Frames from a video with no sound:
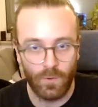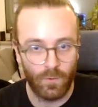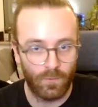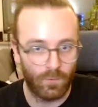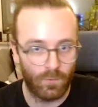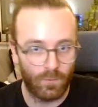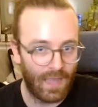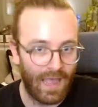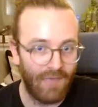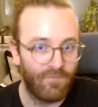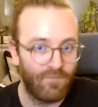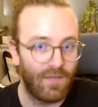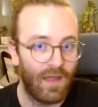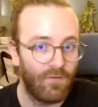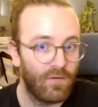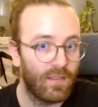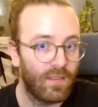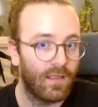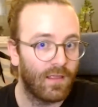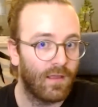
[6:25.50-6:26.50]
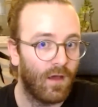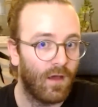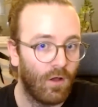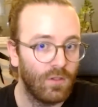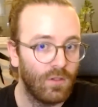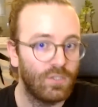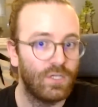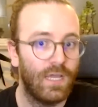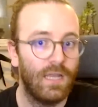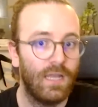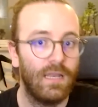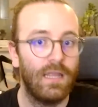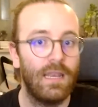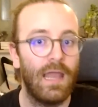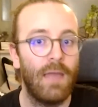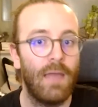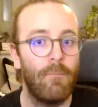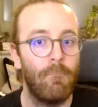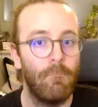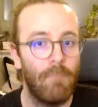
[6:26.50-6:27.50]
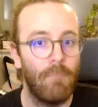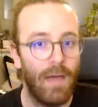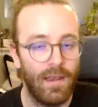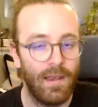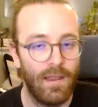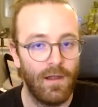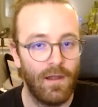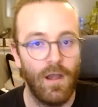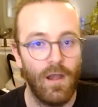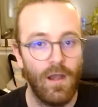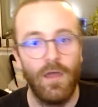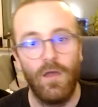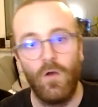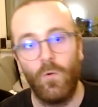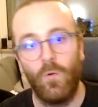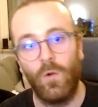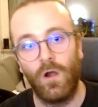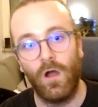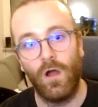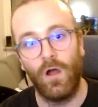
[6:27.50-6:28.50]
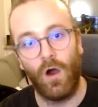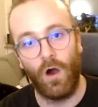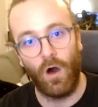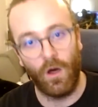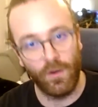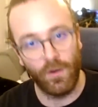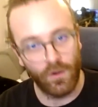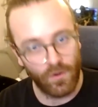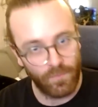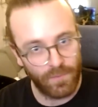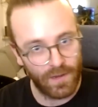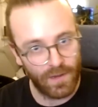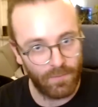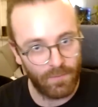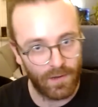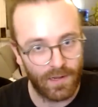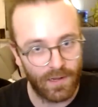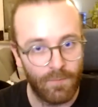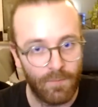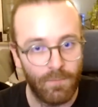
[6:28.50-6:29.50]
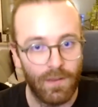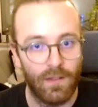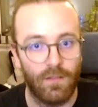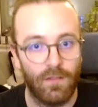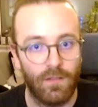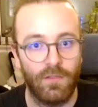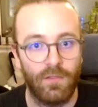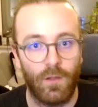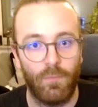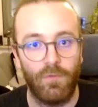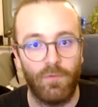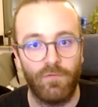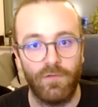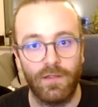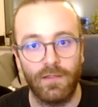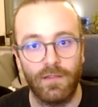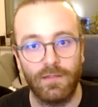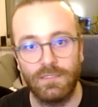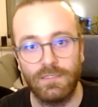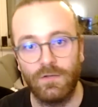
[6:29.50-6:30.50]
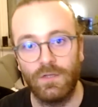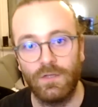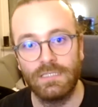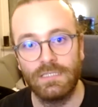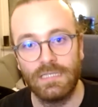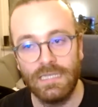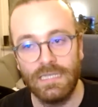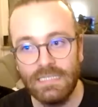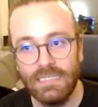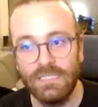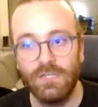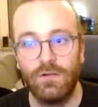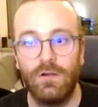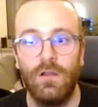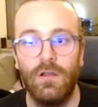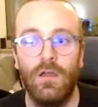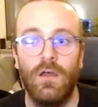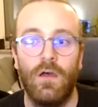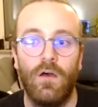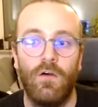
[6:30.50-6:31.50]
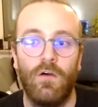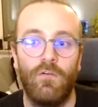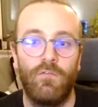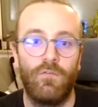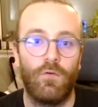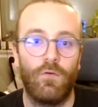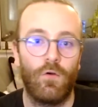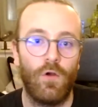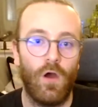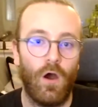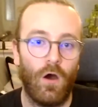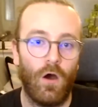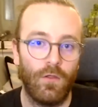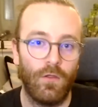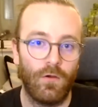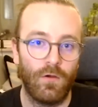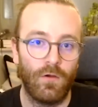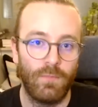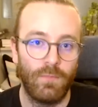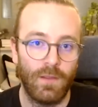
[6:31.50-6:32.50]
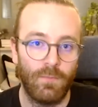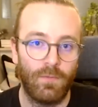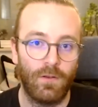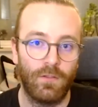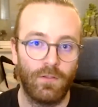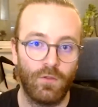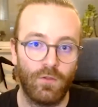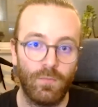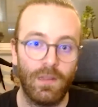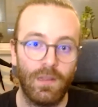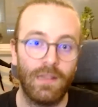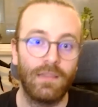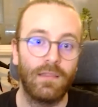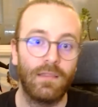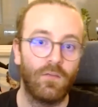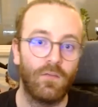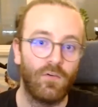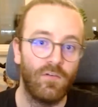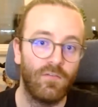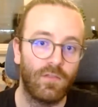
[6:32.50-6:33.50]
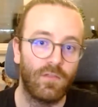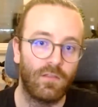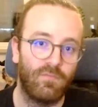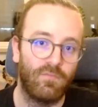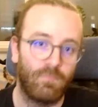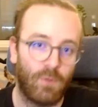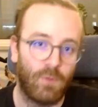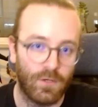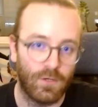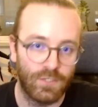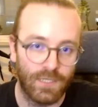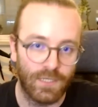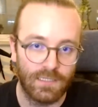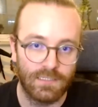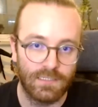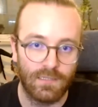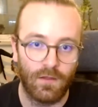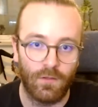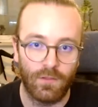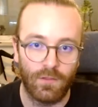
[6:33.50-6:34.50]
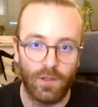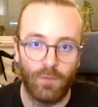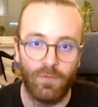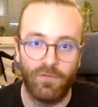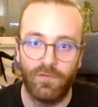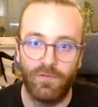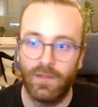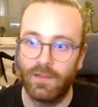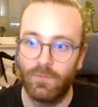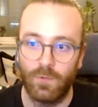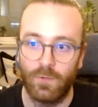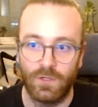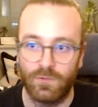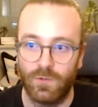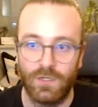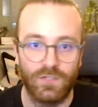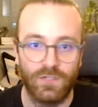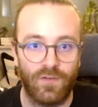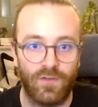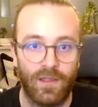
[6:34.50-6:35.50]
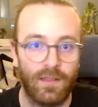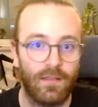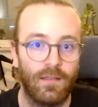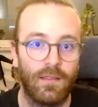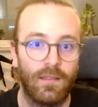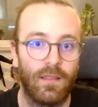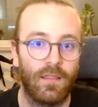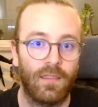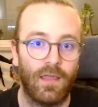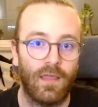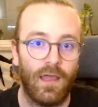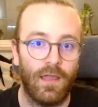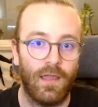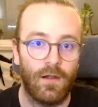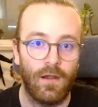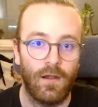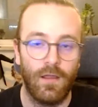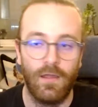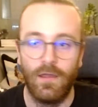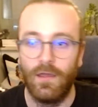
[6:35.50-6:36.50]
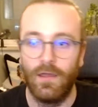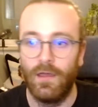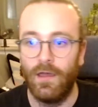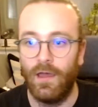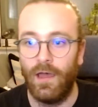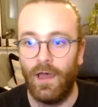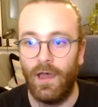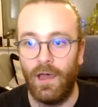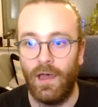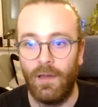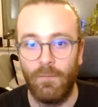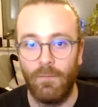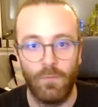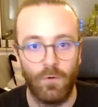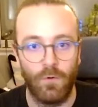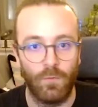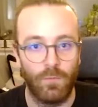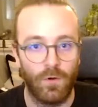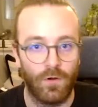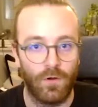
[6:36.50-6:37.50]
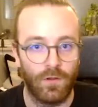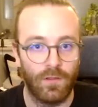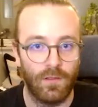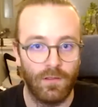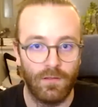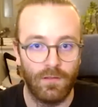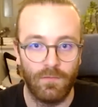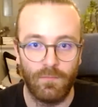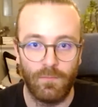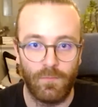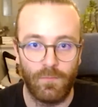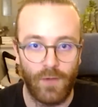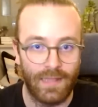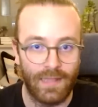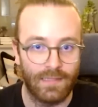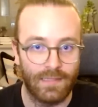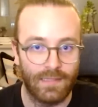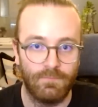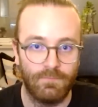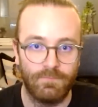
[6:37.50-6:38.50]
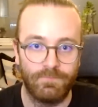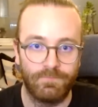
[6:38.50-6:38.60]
We have everything on chain in a manner where other people can build on top of it. So it's easier for other people to build derivative projects on top of it, which will strengthen the entire Moonbird brand.